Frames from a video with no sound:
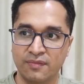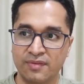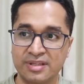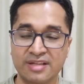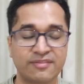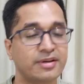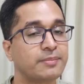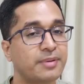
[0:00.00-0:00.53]

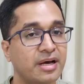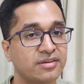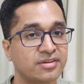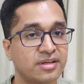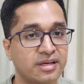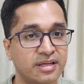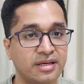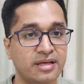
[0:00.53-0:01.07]
With every
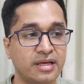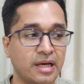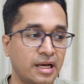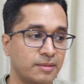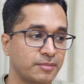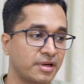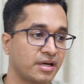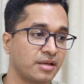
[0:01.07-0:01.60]
passing day,
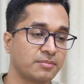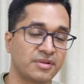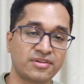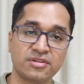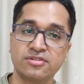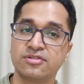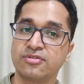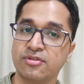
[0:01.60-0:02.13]
I'm getting
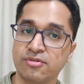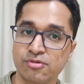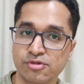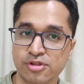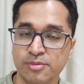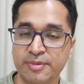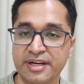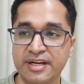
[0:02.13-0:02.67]
messages on
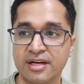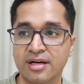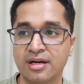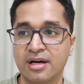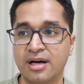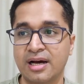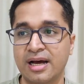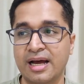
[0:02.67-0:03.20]
social
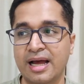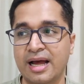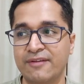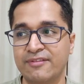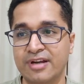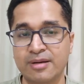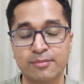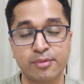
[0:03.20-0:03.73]
media
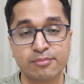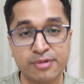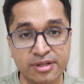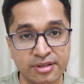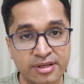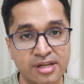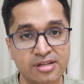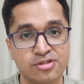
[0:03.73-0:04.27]
where I'm
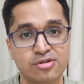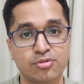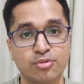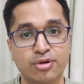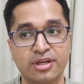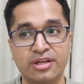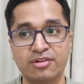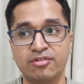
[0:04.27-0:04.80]
hearing
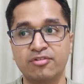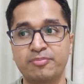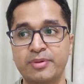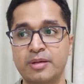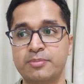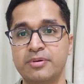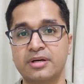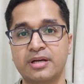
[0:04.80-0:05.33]
stories of
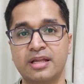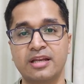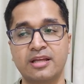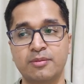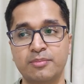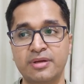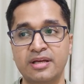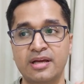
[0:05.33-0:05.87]
people
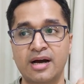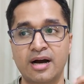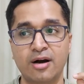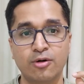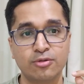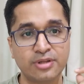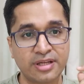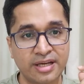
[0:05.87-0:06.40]
telling me
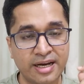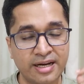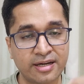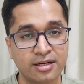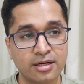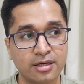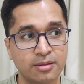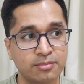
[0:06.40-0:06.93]
how they
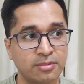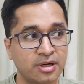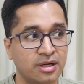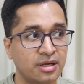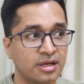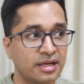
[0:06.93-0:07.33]
ended up